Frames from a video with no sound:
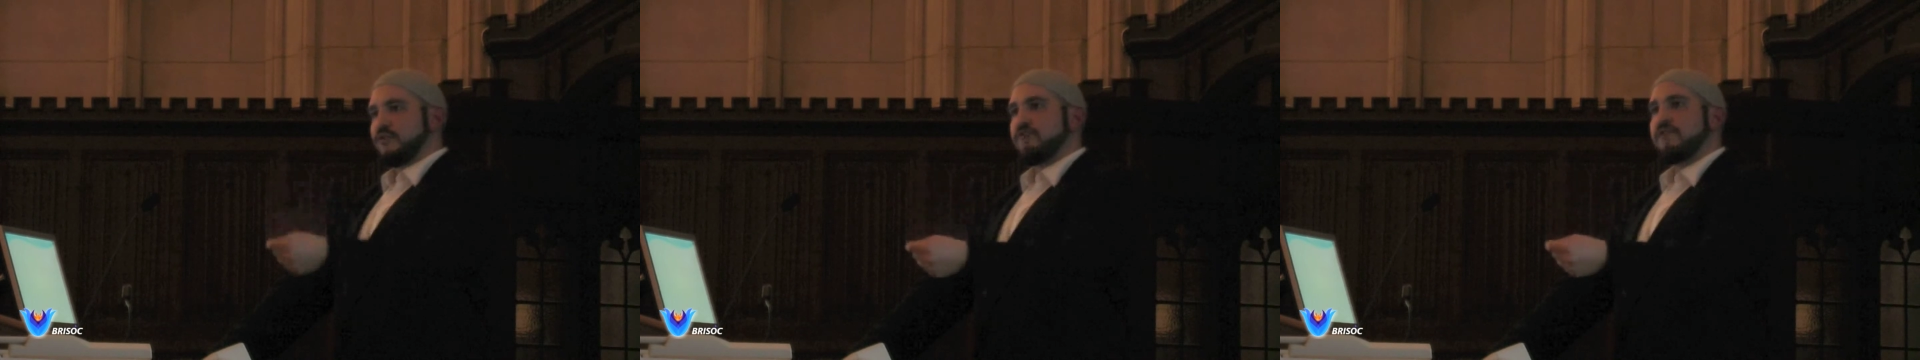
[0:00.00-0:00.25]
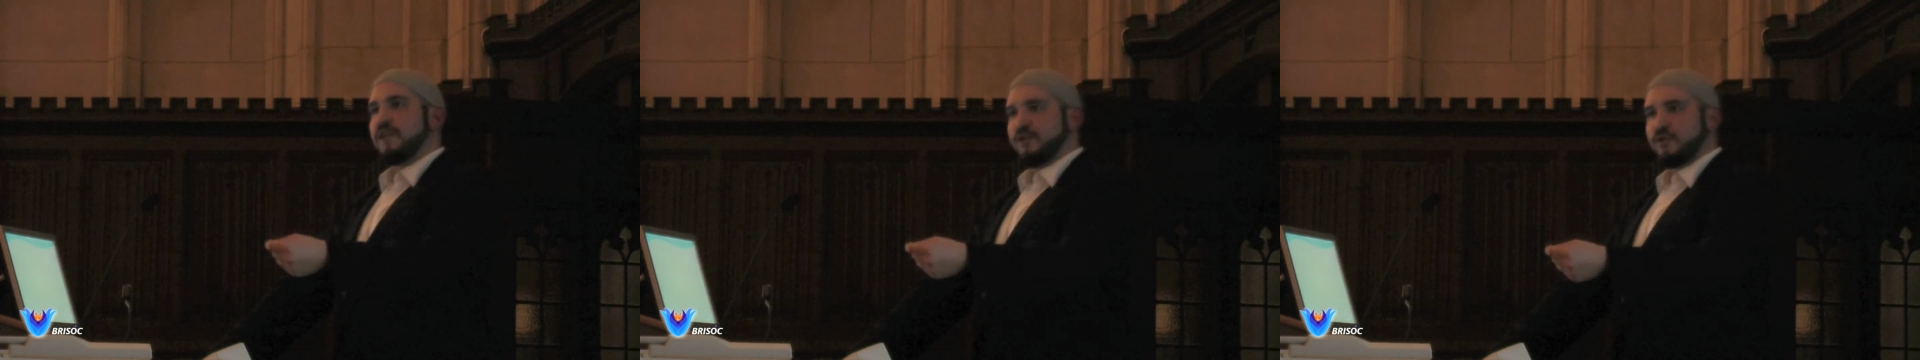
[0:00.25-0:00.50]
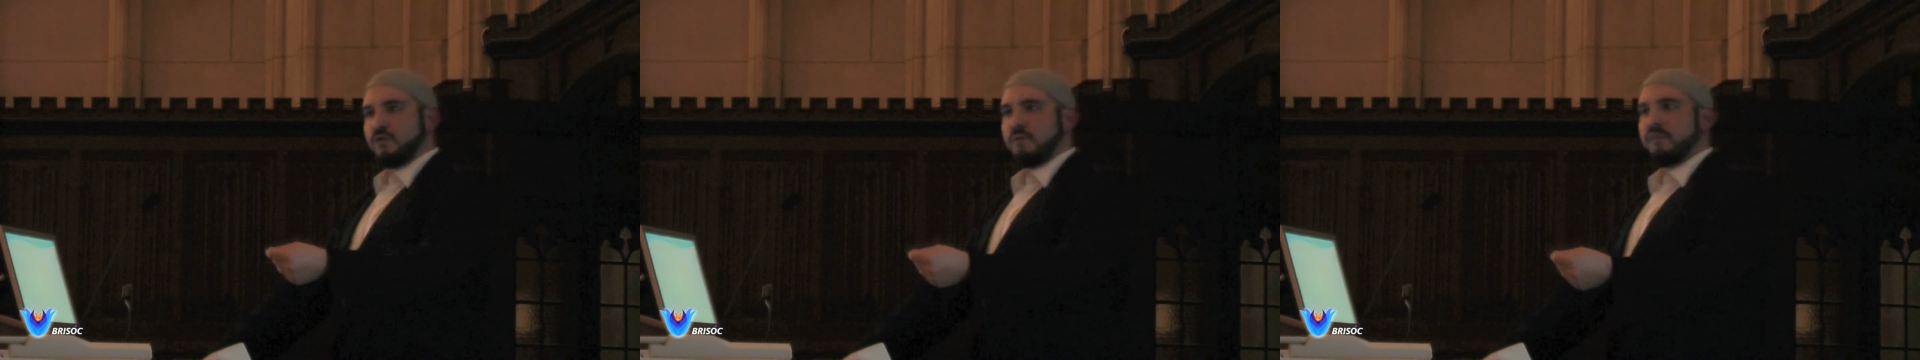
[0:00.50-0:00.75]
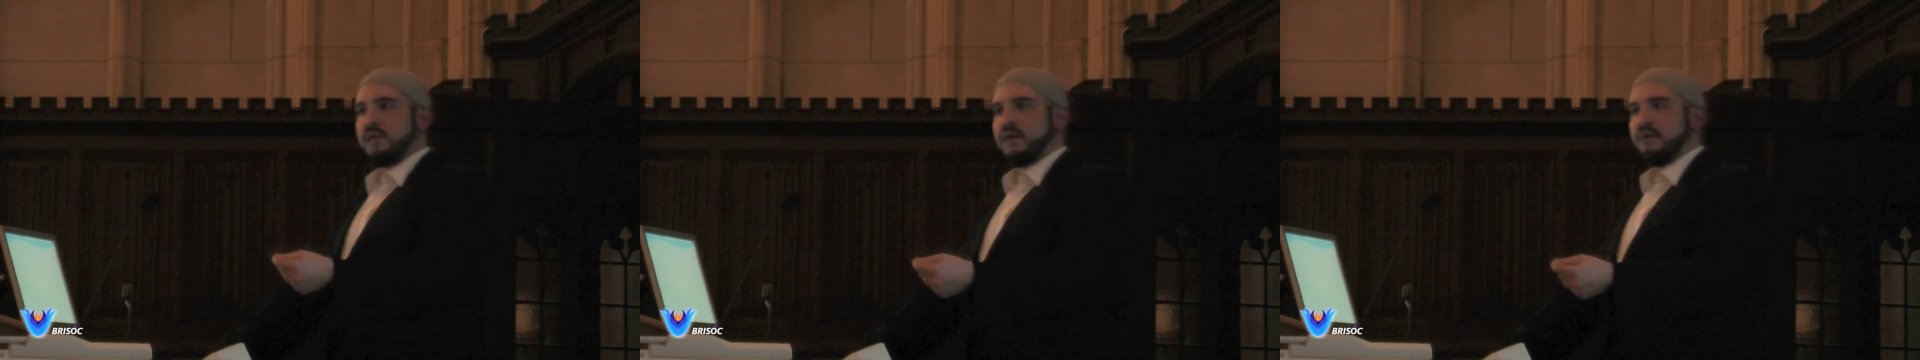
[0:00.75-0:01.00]
your fellow
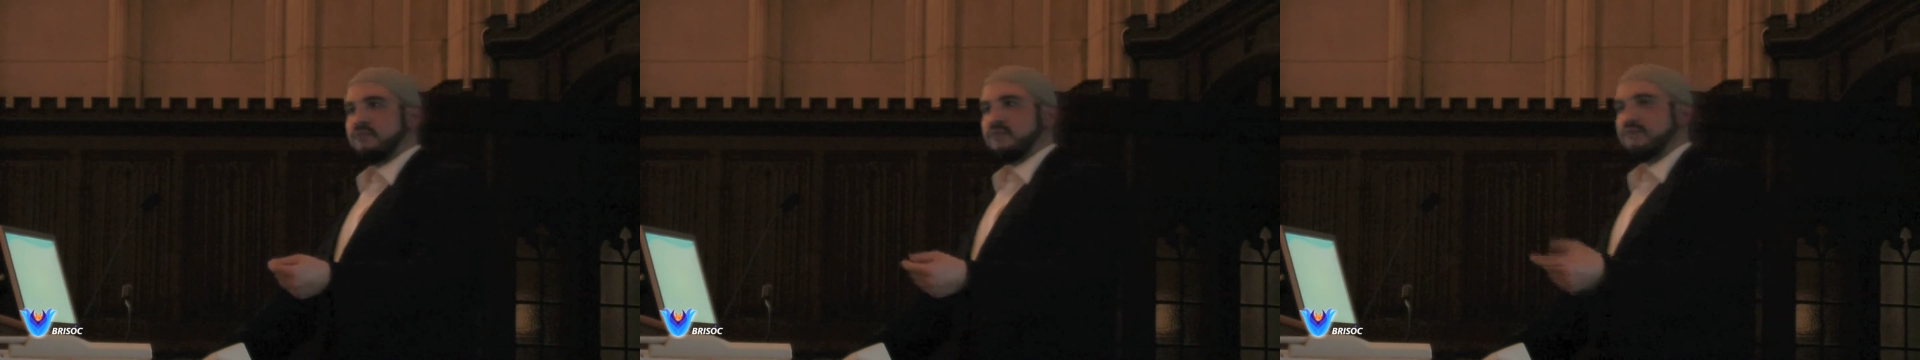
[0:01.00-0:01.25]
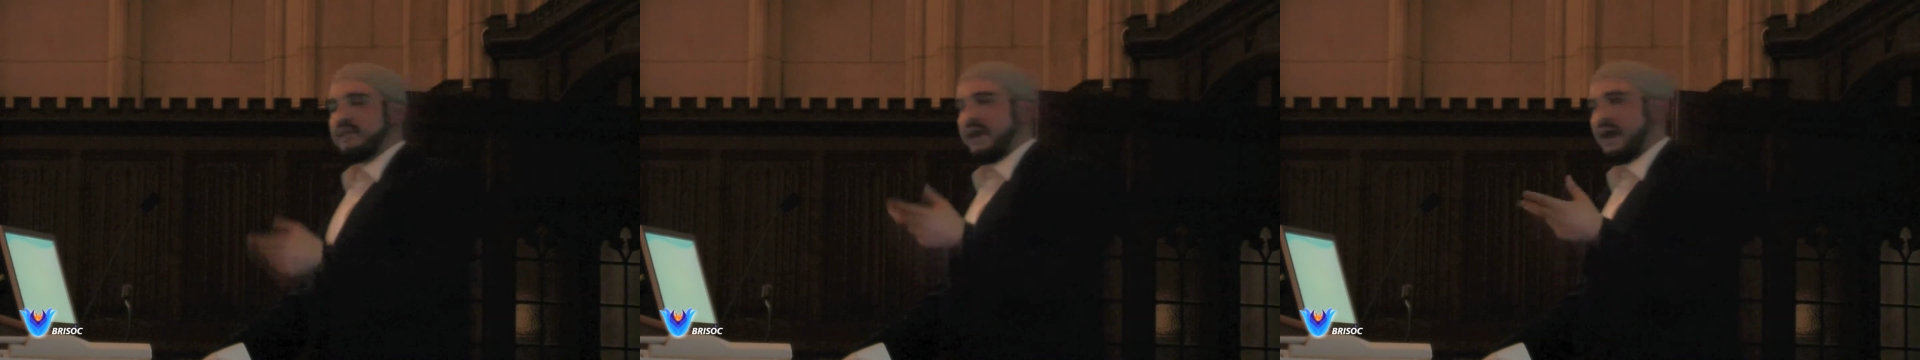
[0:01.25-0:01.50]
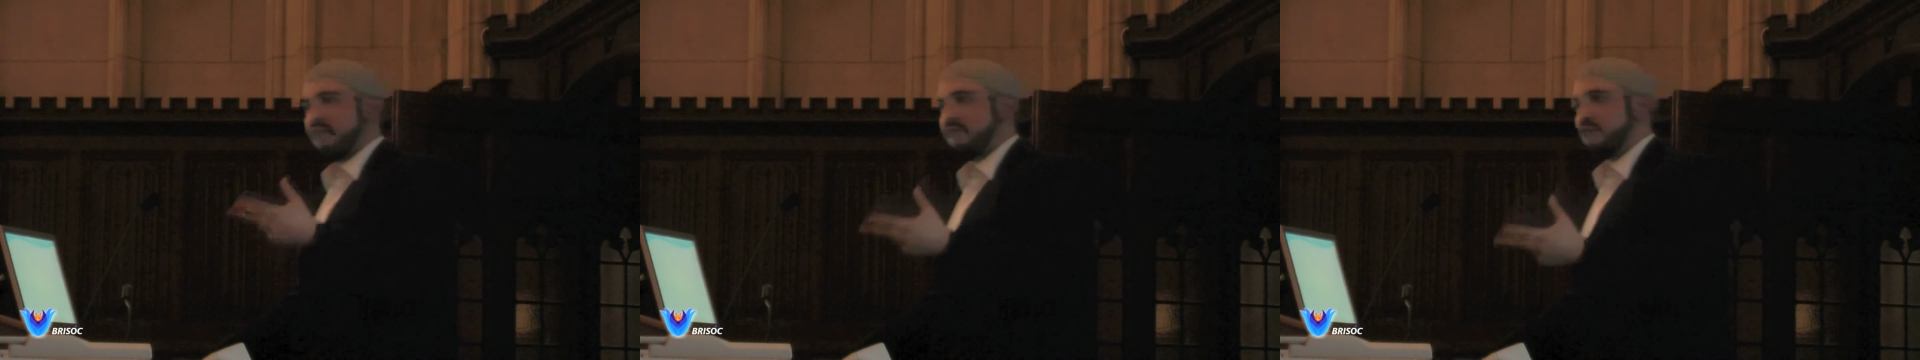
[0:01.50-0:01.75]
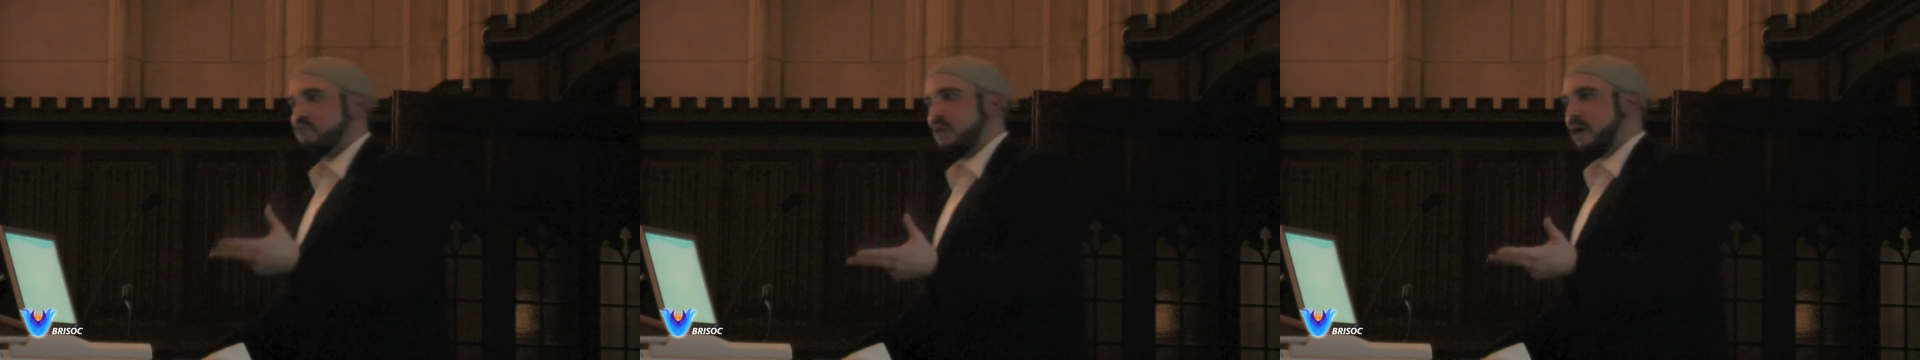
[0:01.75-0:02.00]
human beings. They have
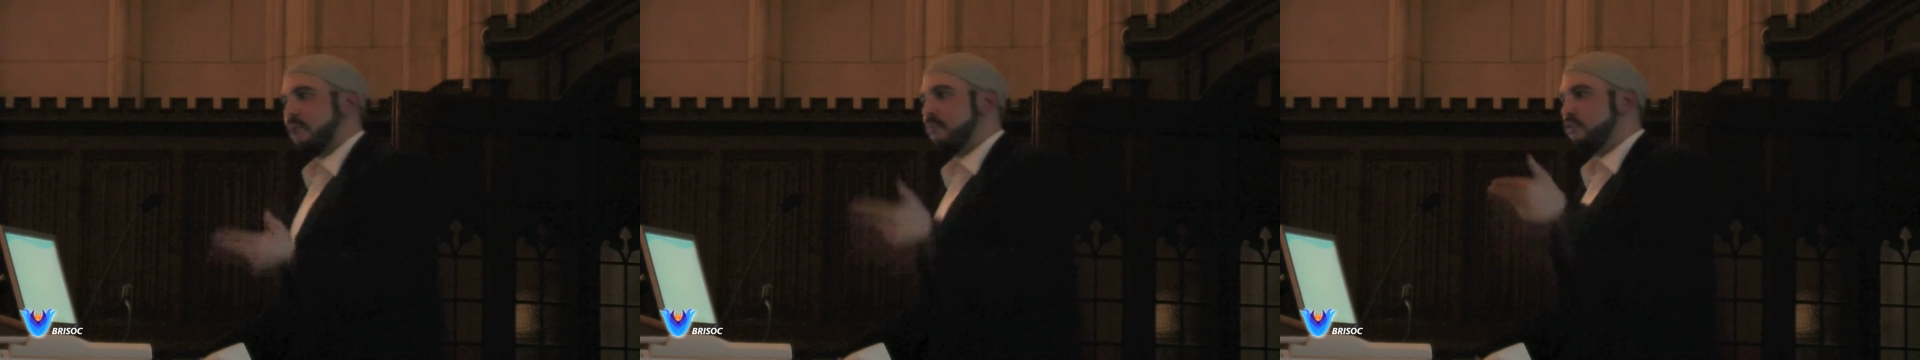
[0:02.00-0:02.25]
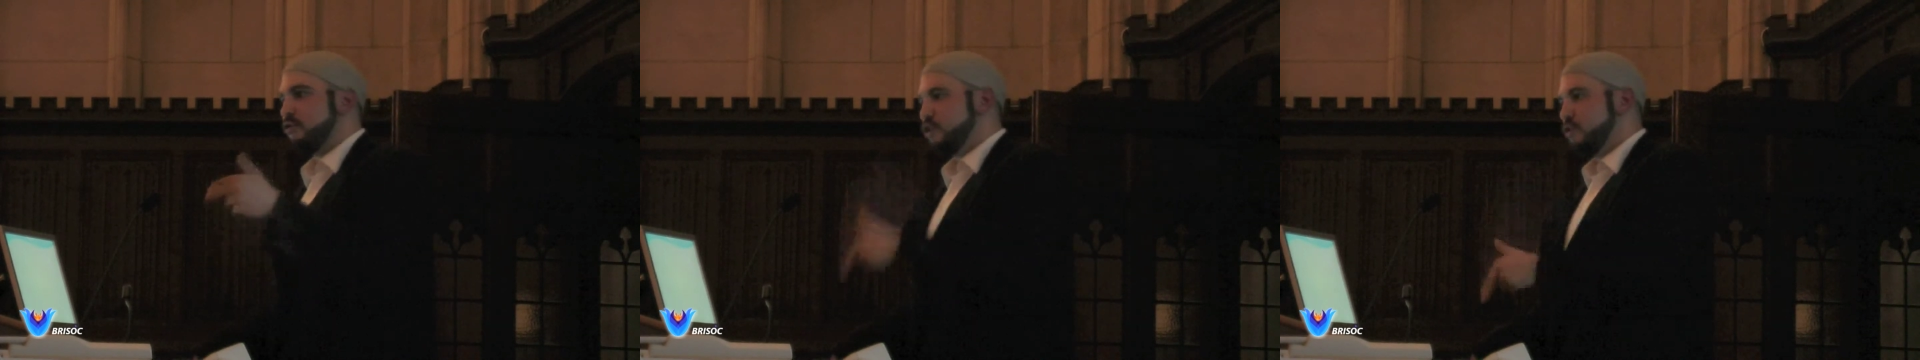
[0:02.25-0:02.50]
a right upon